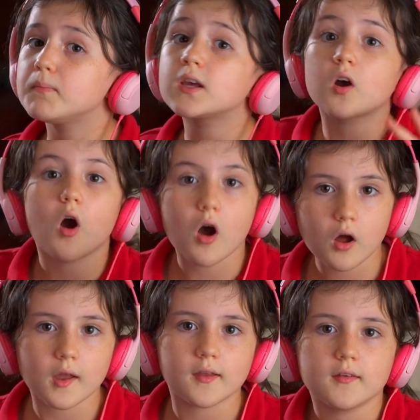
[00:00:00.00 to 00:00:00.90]

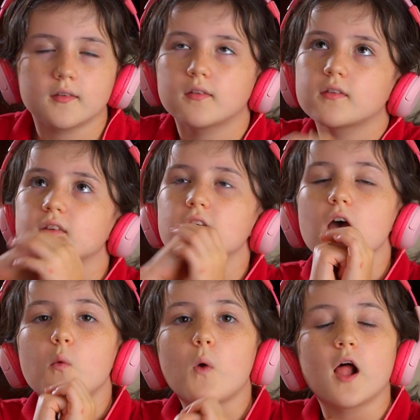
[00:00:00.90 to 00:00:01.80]
because,
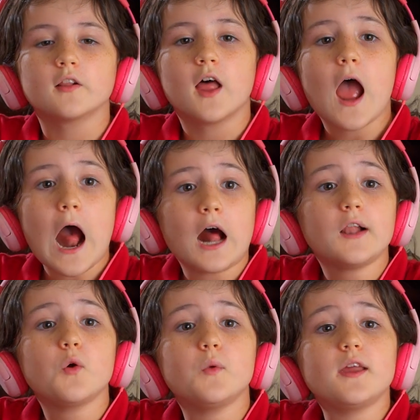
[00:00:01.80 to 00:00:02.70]
well,
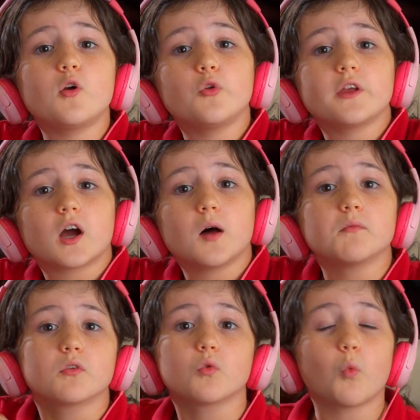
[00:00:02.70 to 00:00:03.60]
Halloween only
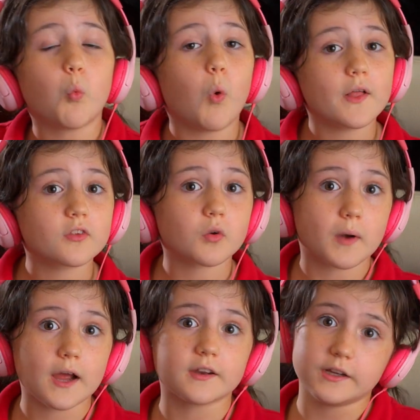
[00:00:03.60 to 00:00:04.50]
comes once
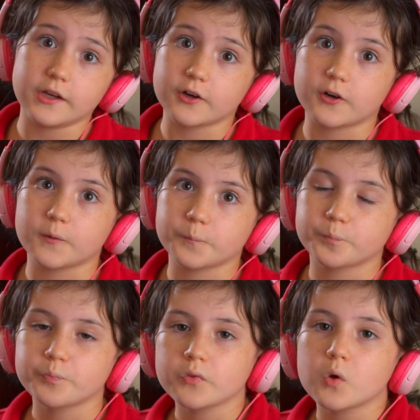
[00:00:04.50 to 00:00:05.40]
around a year
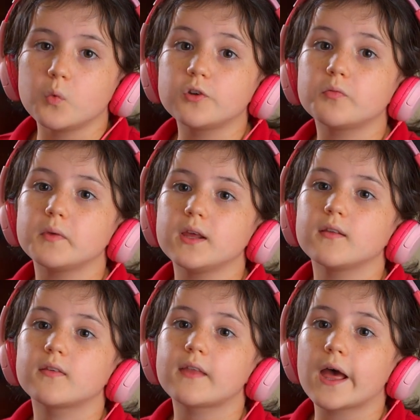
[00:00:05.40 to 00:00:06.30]
which
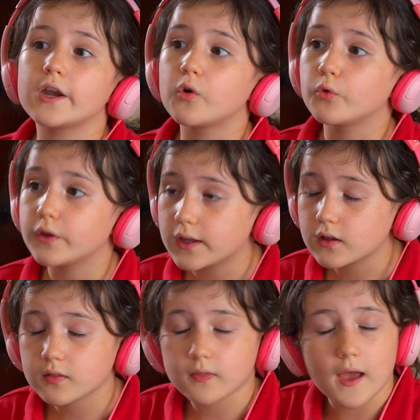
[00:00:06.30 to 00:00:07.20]
means that it only
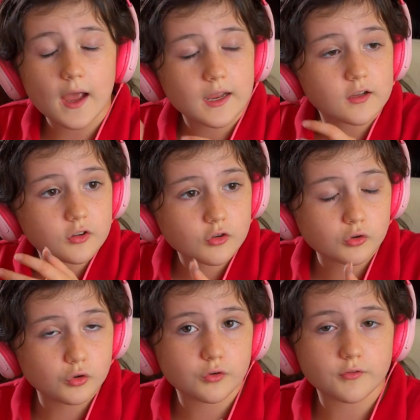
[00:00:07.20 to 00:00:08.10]
that
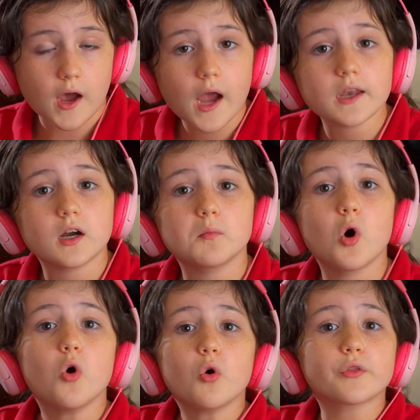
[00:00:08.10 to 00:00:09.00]
exclusive item
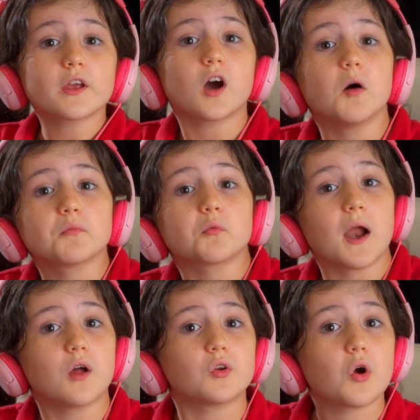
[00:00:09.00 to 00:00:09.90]
only comes
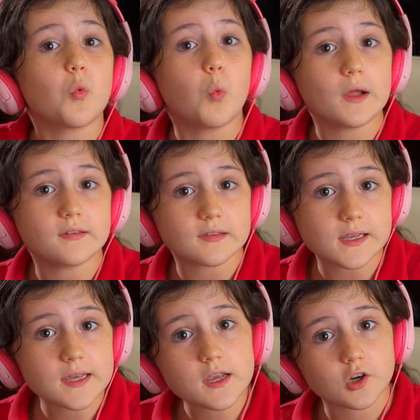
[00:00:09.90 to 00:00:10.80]
around once
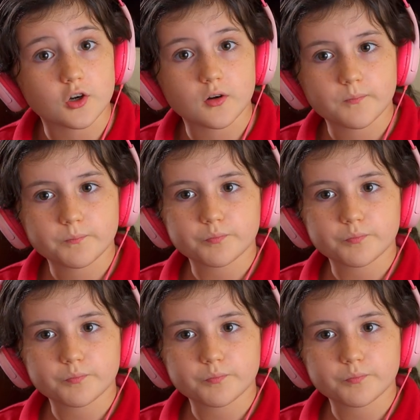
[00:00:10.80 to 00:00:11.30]
a year.